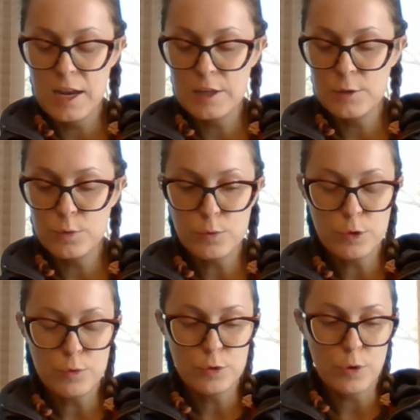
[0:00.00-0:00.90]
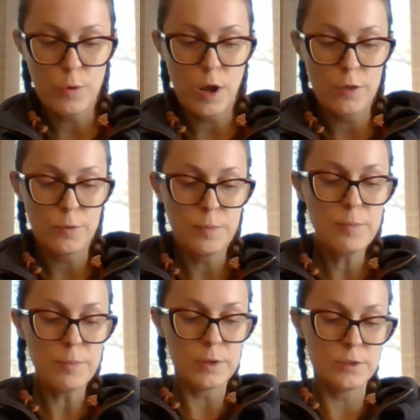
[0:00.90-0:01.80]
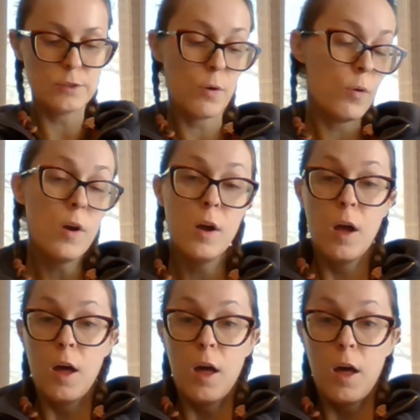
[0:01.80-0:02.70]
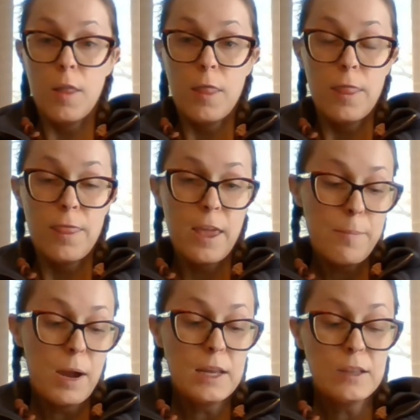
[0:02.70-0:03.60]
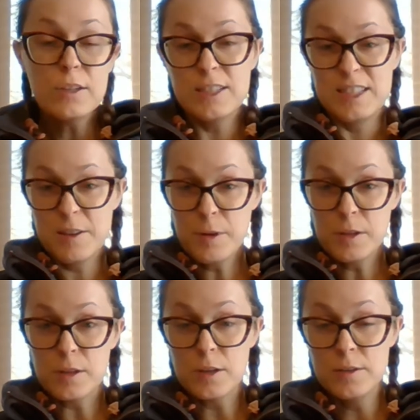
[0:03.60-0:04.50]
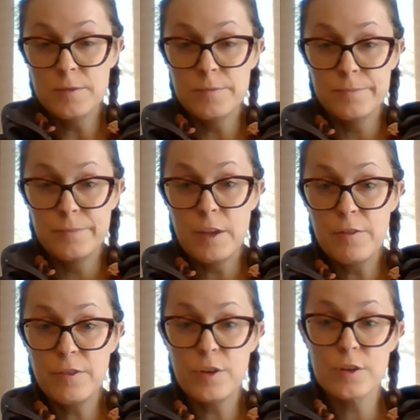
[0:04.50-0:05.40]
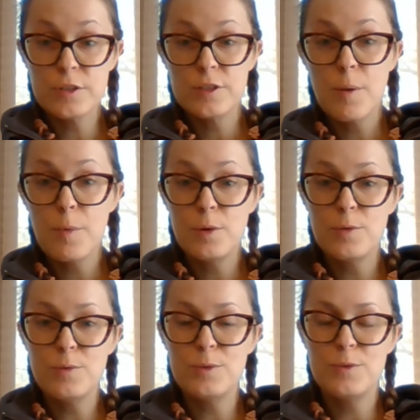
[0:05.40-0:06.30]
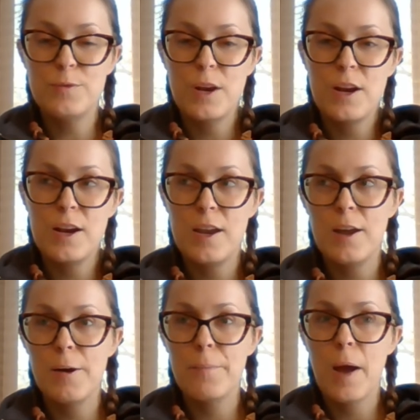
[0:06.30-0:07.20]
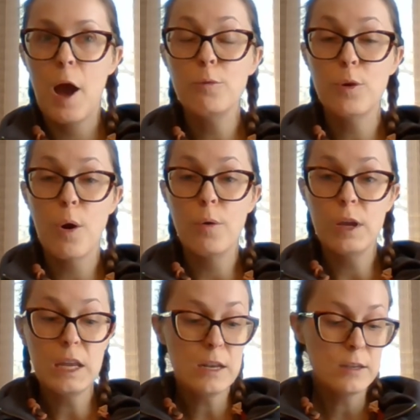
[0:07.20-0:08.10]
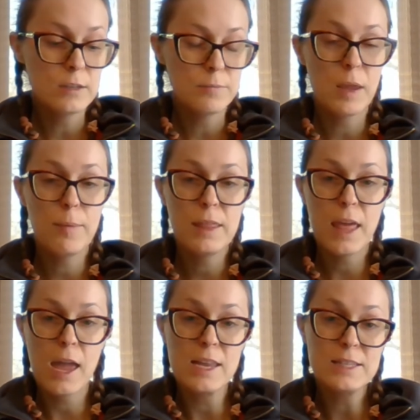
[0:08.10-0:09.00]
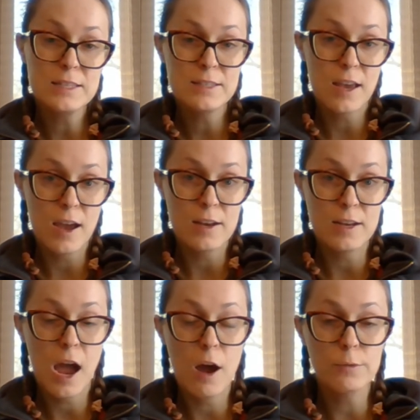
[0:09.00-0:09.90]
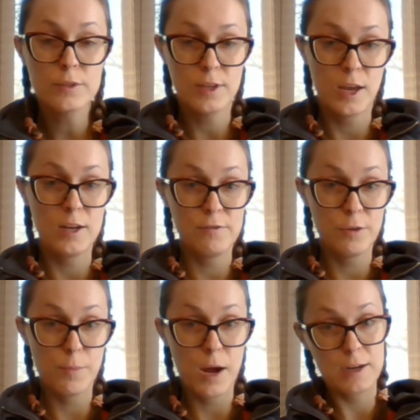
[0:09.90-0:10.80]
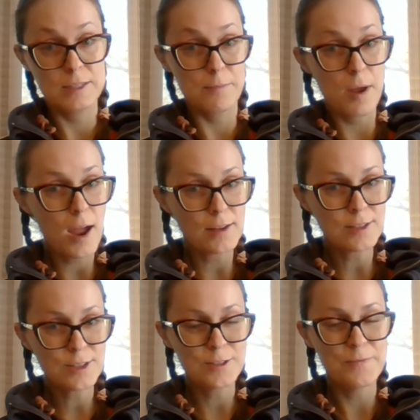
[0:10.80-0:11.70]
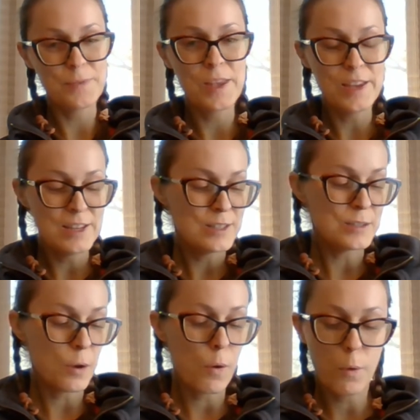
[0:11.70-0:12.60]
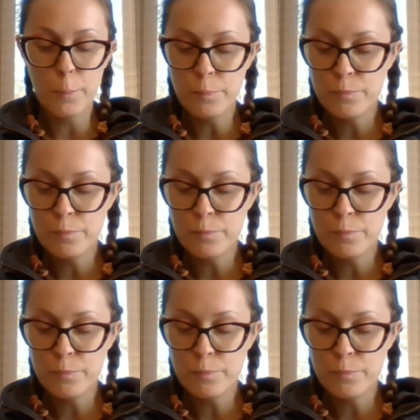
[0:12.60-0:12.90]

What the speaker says: is who you show to other people. So they might look similar. If you're someone who's very outgoing, maybe the inside and outside of your box match. So